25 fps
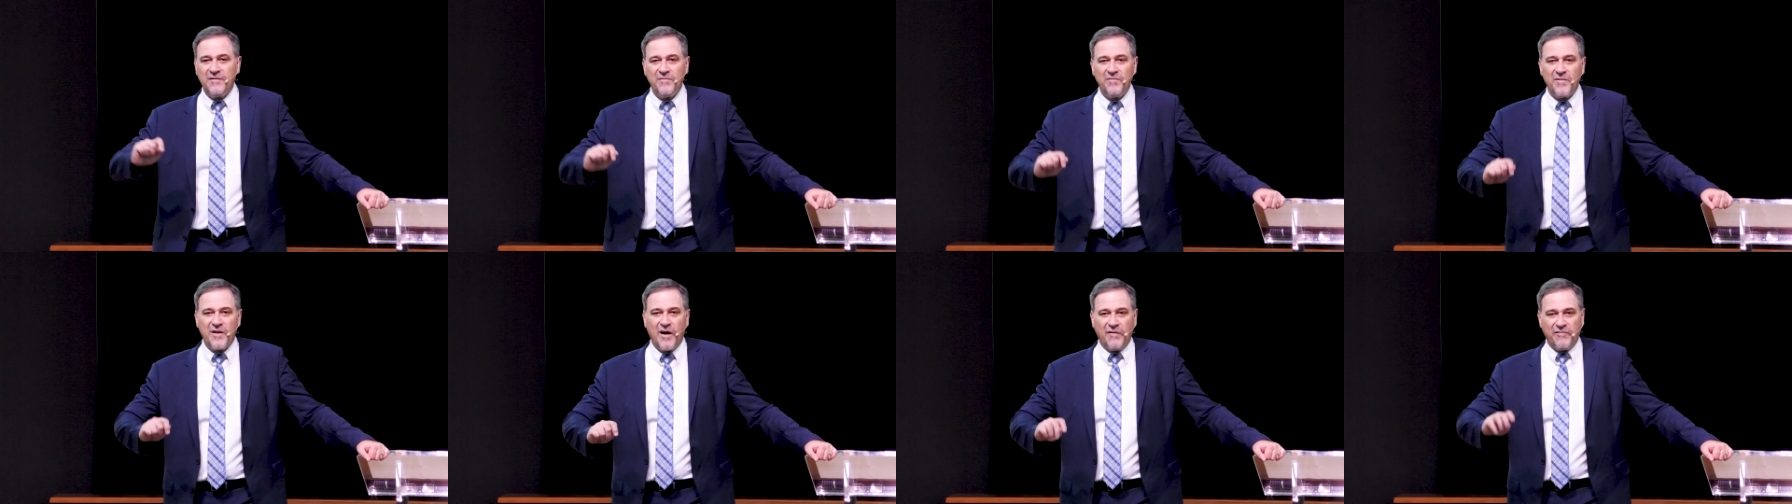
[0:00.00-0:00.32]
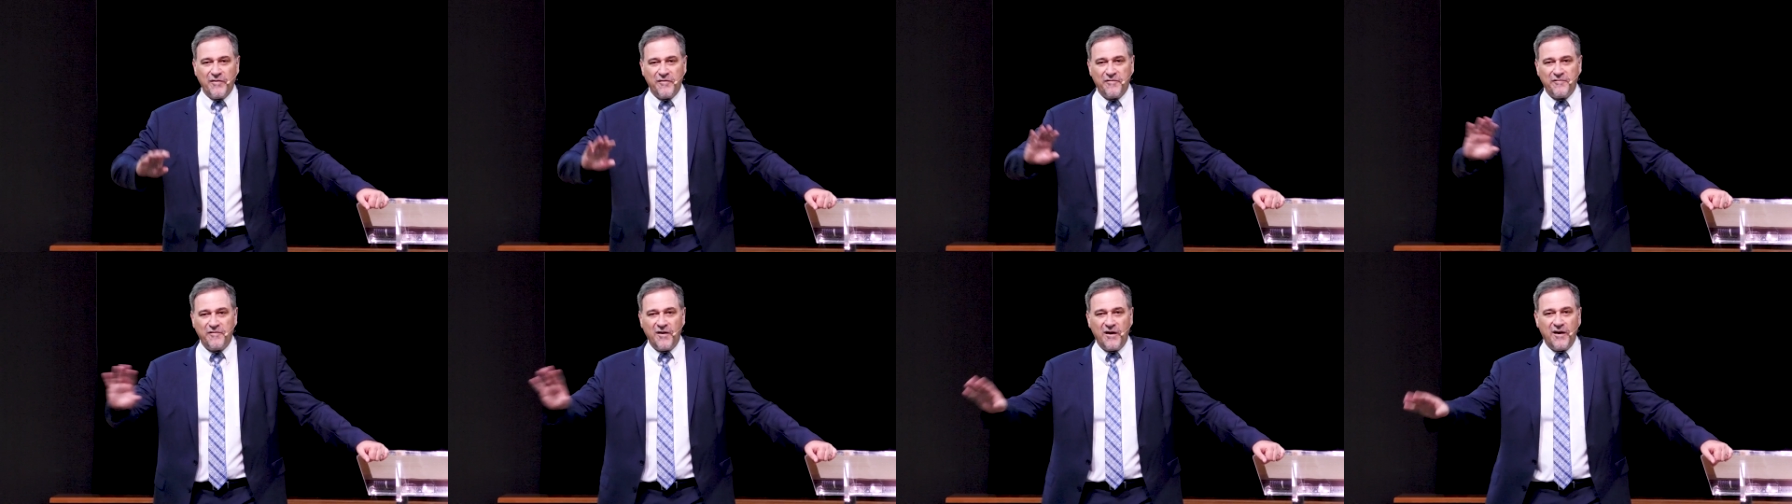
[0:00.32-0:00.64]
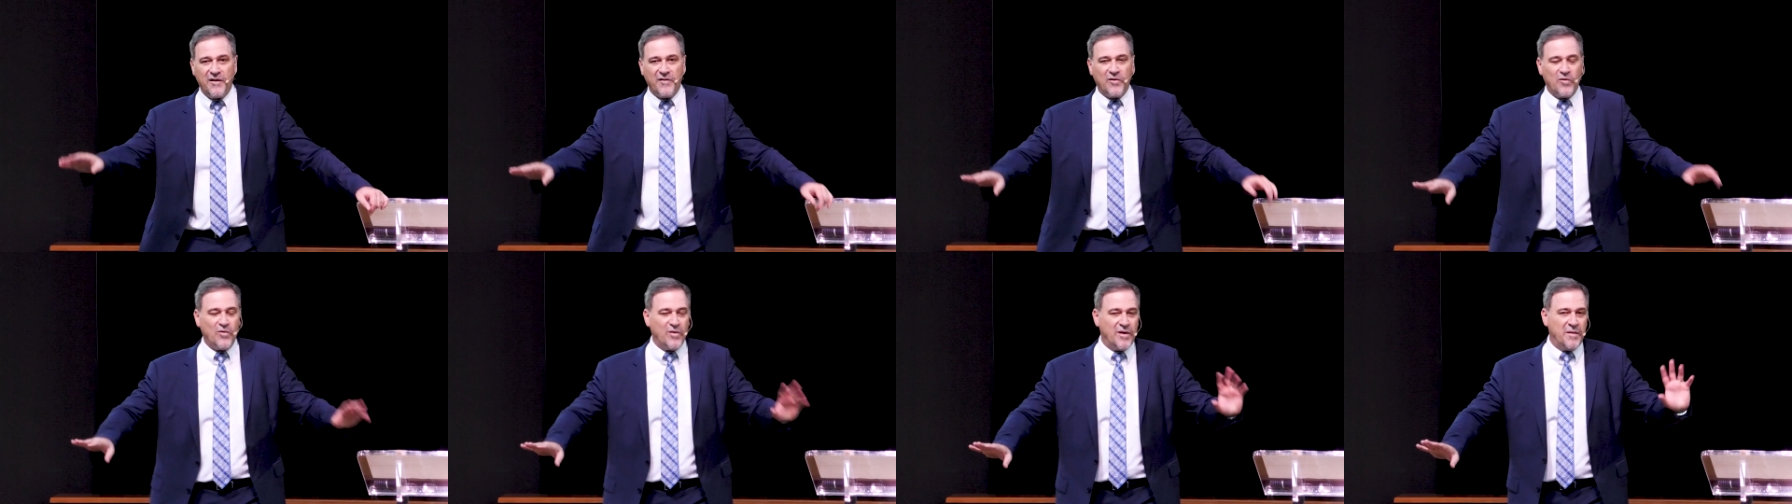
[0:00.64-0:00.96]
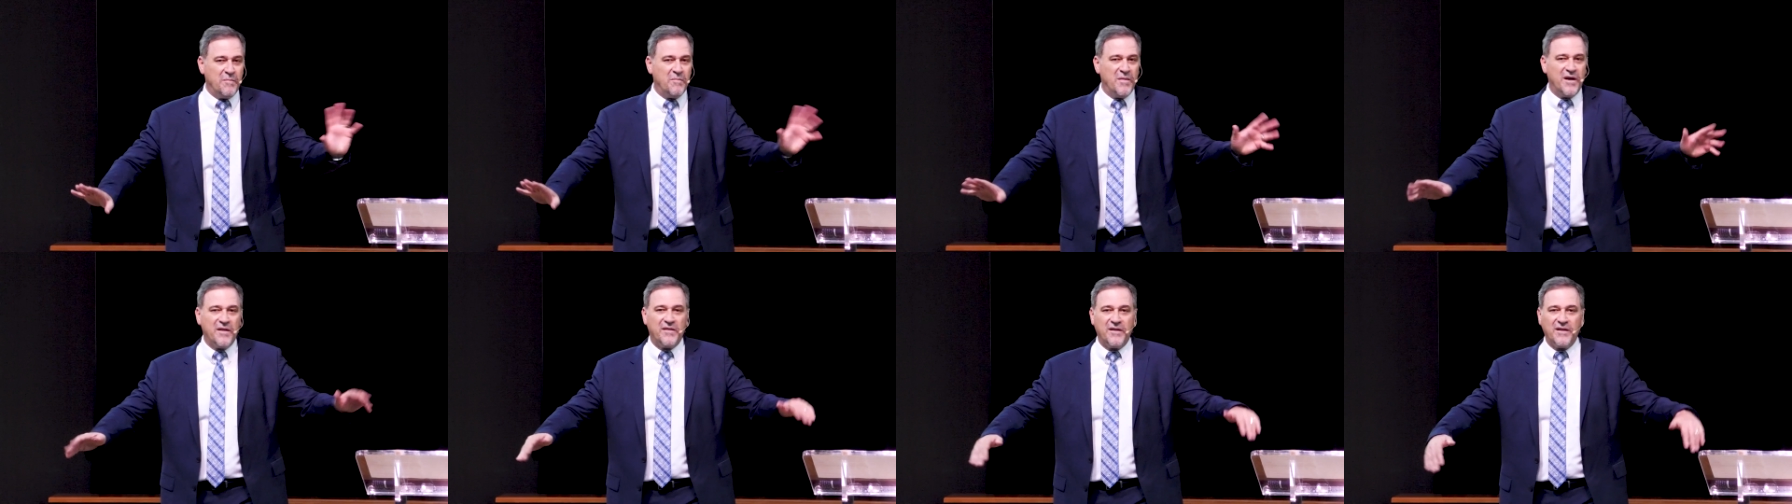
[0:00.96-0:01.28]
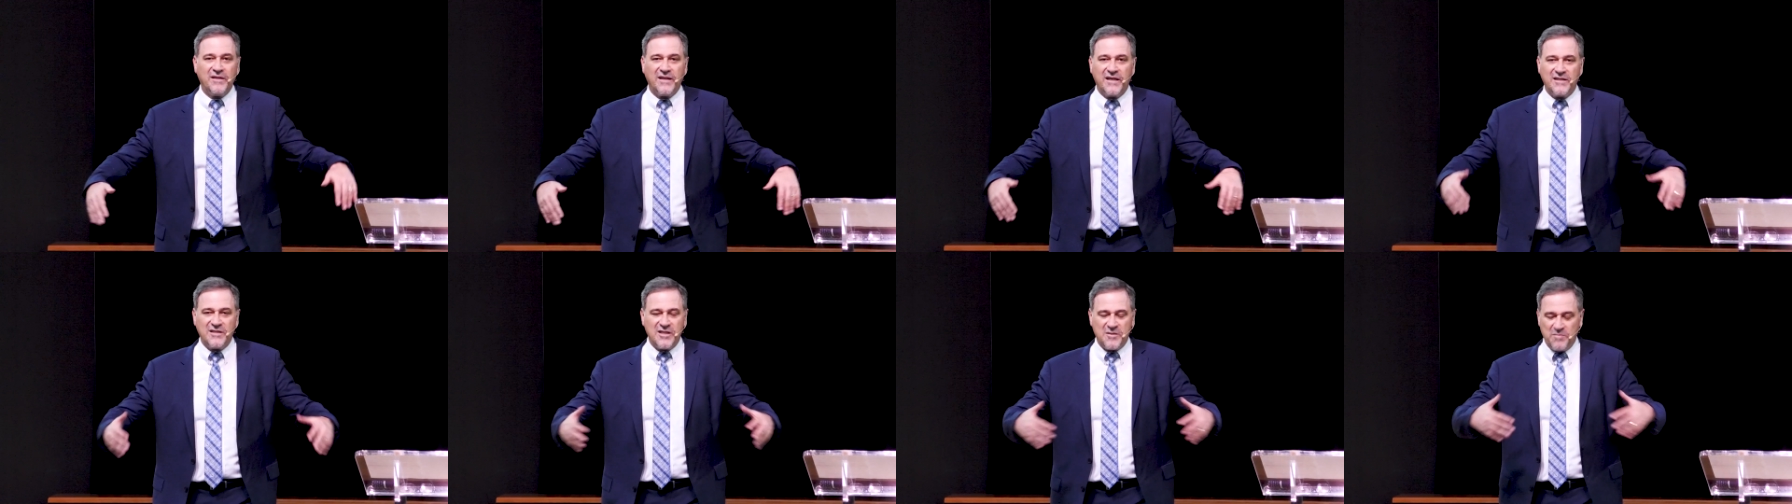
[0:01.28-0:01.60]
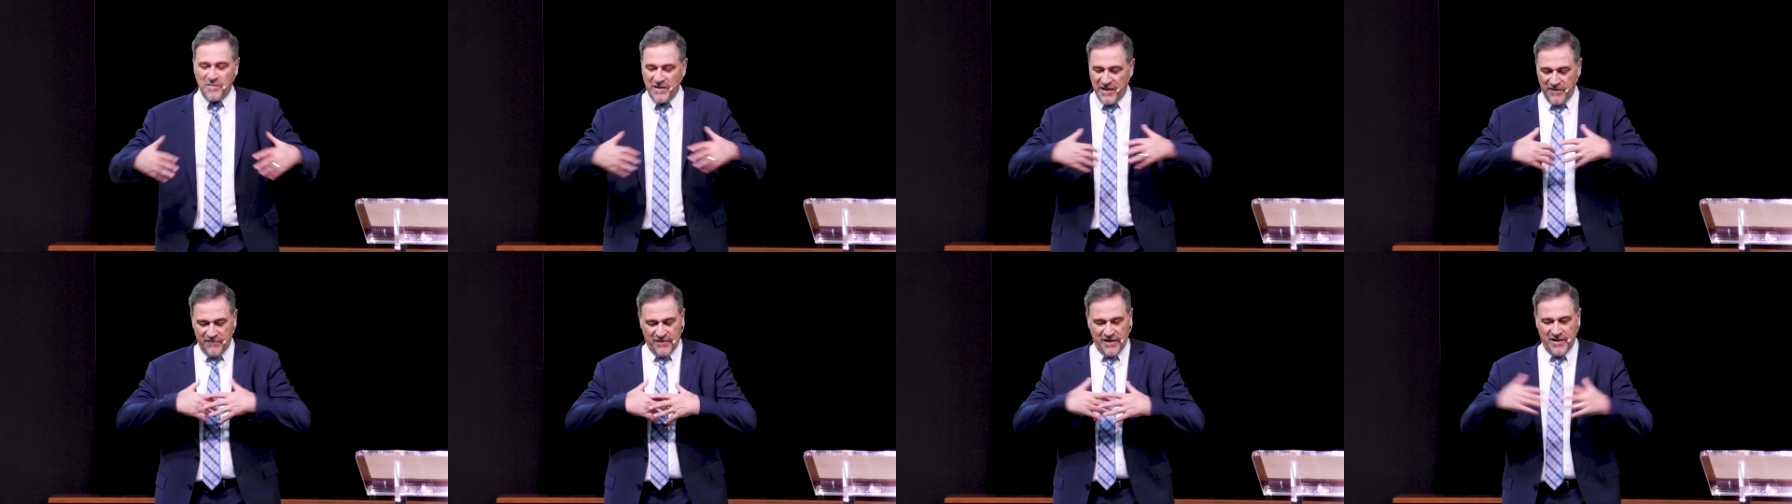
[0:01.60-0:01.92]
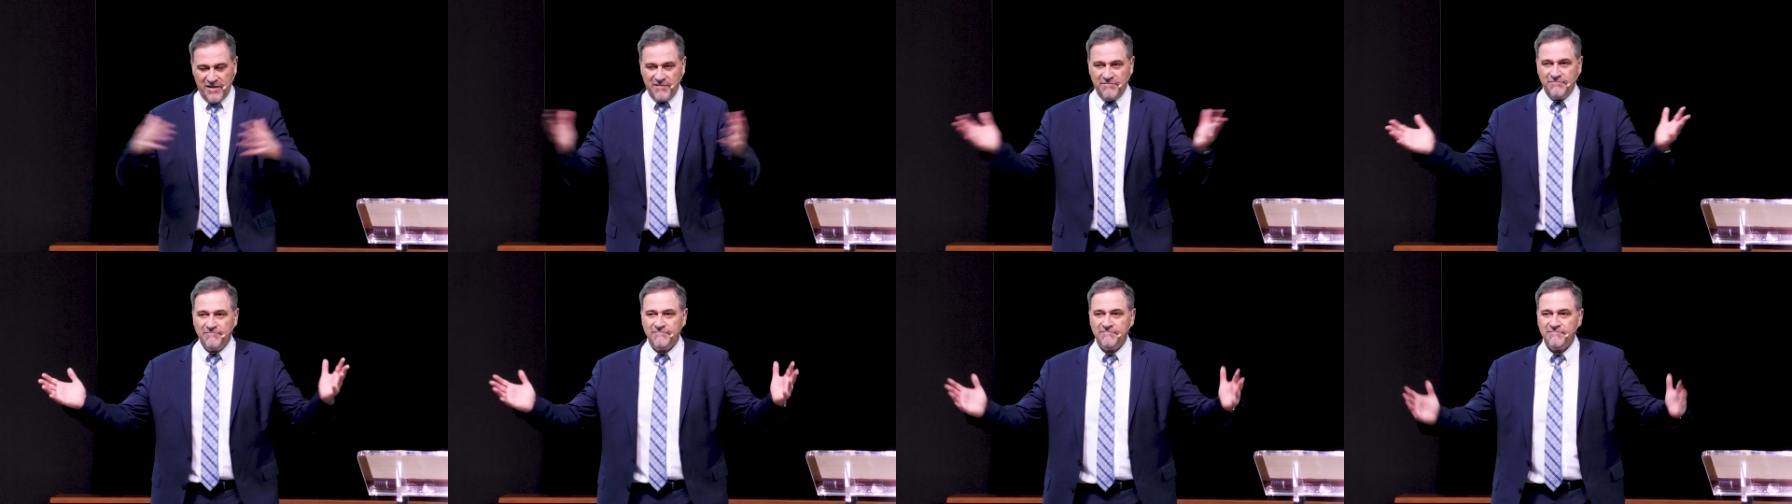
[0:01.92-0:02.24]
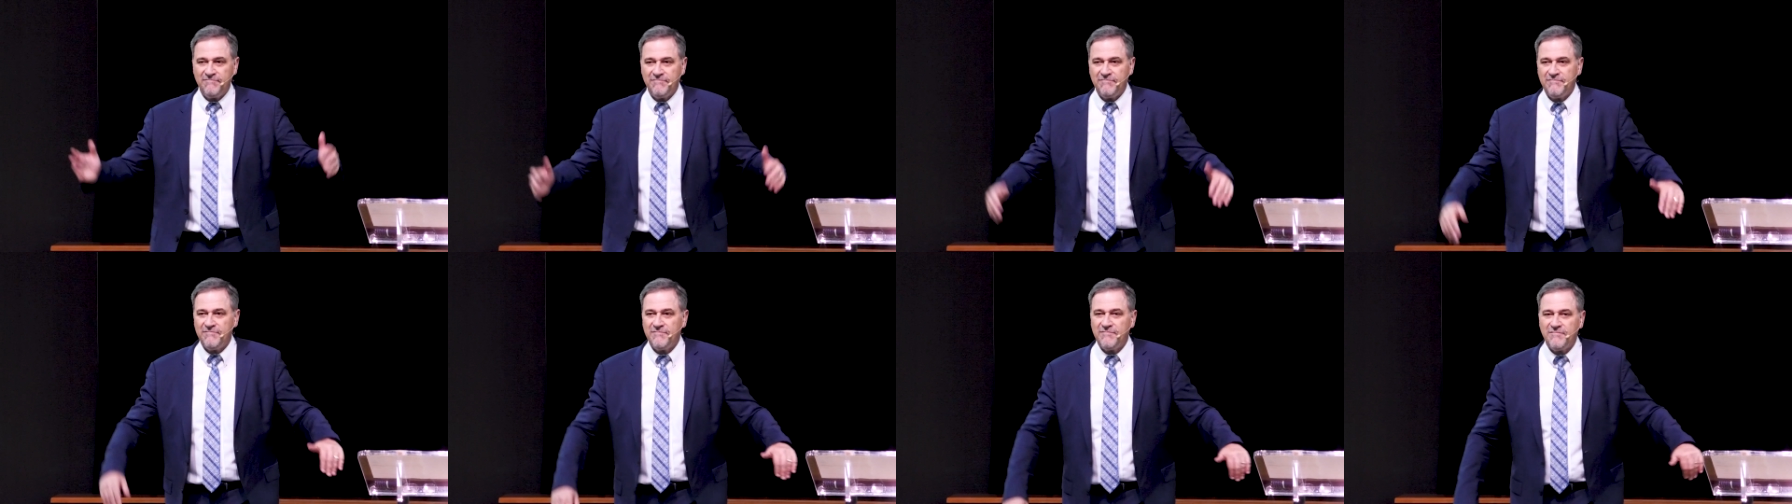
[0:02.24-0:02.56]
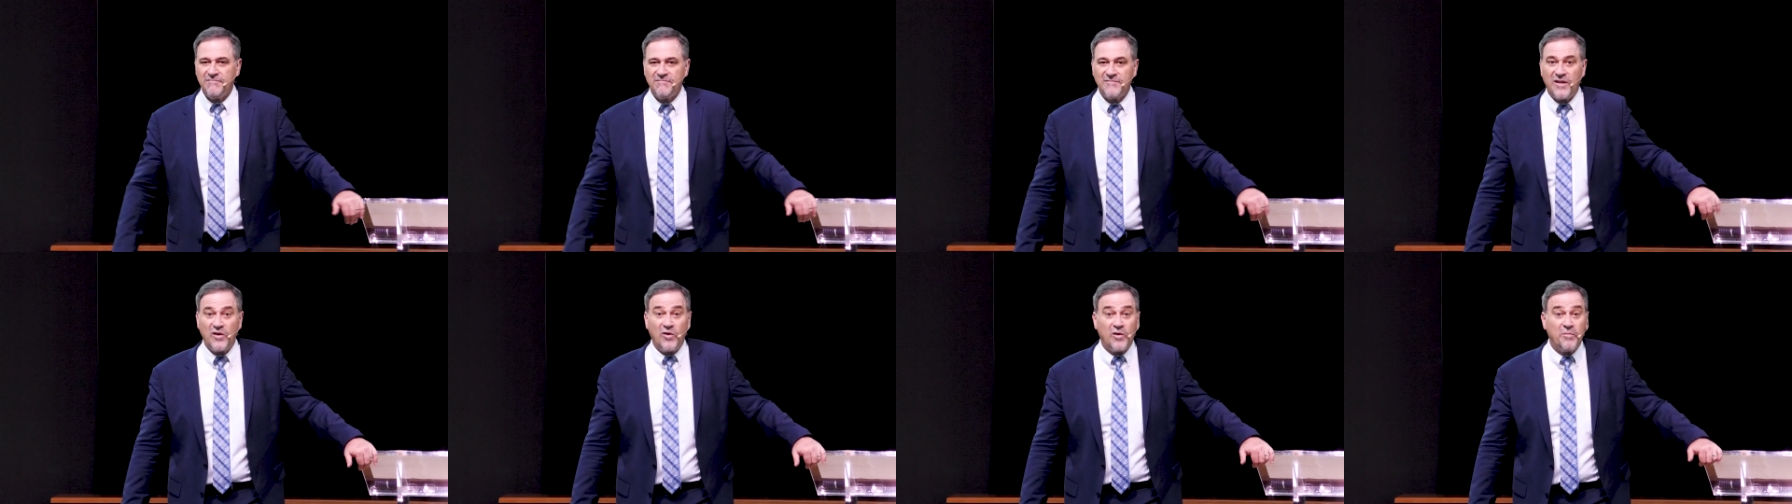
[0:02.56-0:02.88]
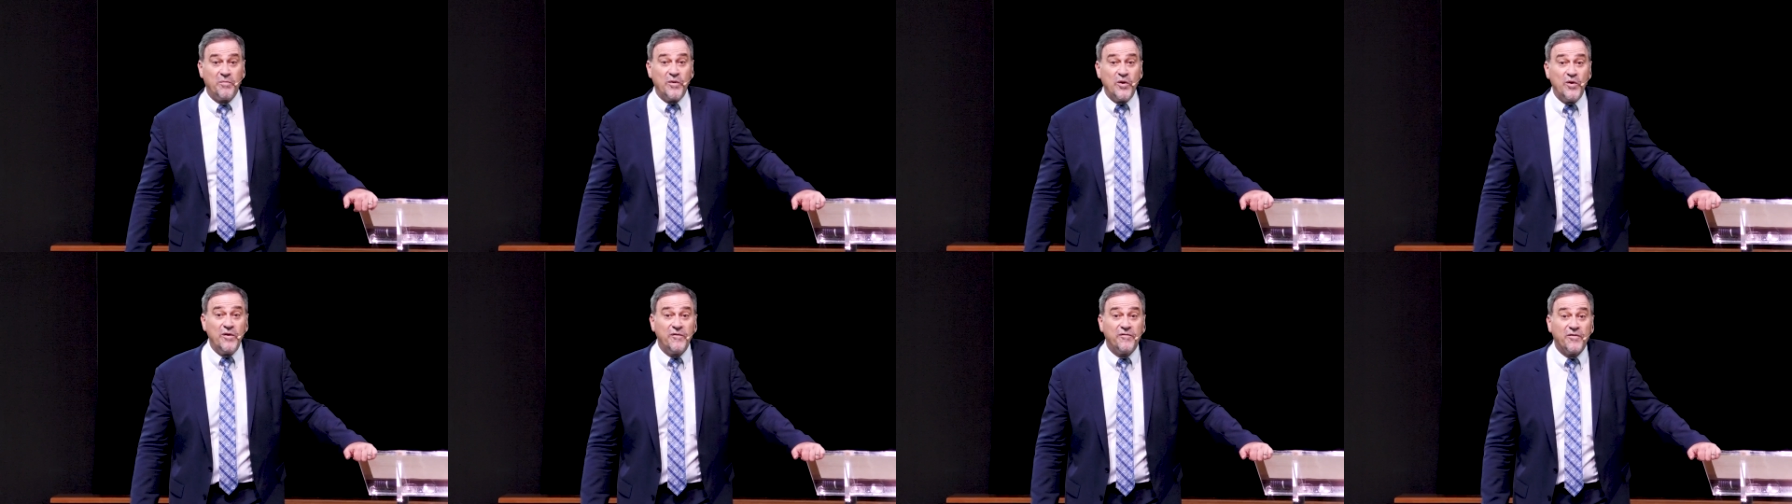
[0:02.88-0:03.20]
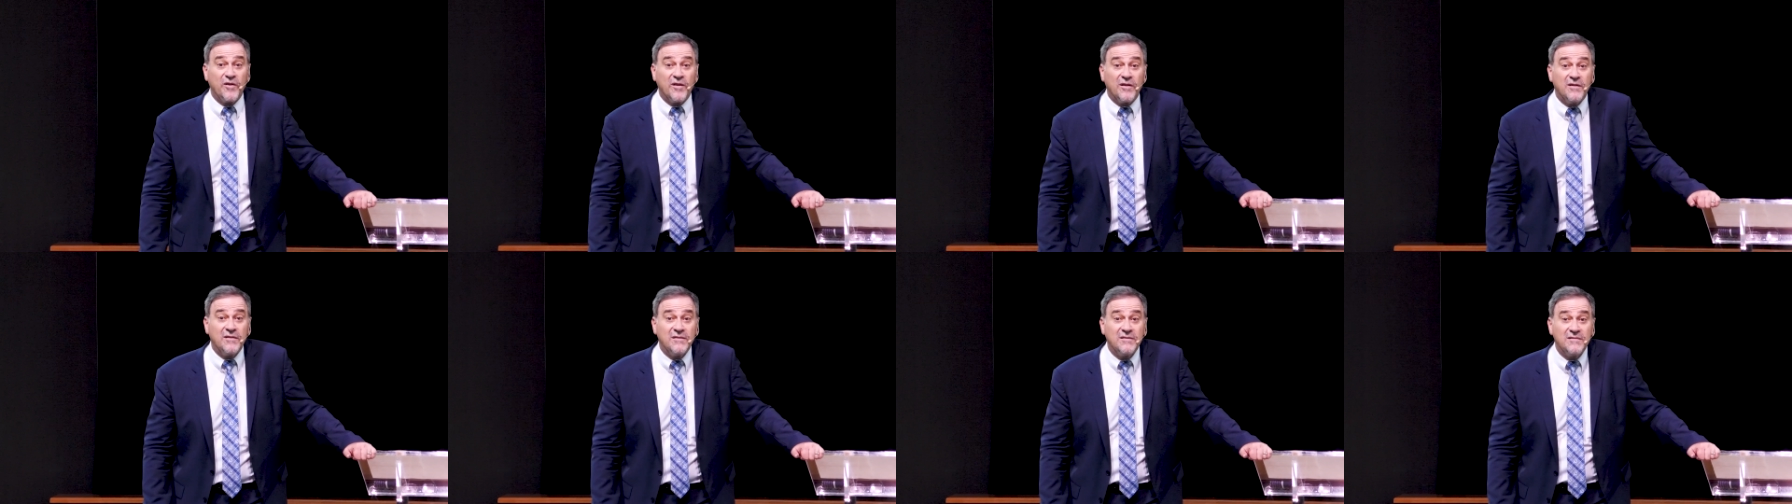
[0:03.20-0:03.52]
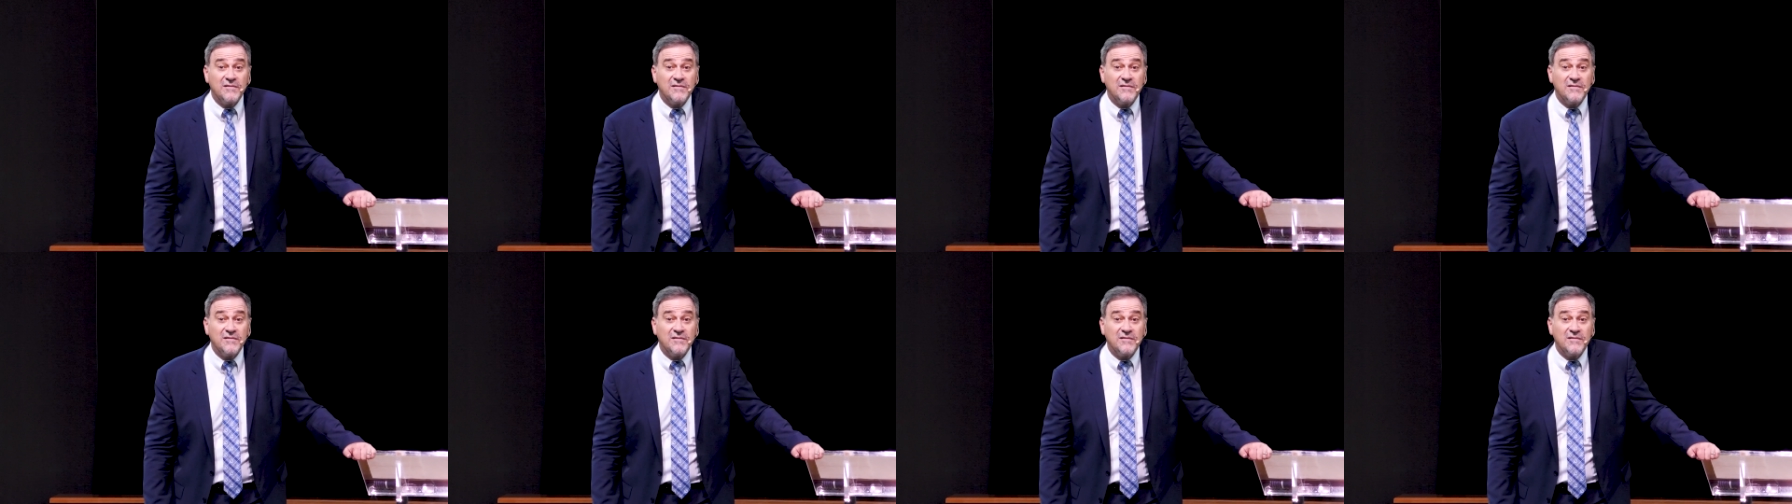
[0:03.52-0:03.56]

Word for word: of a father or a mother, and they just believe they, they're not beautiful.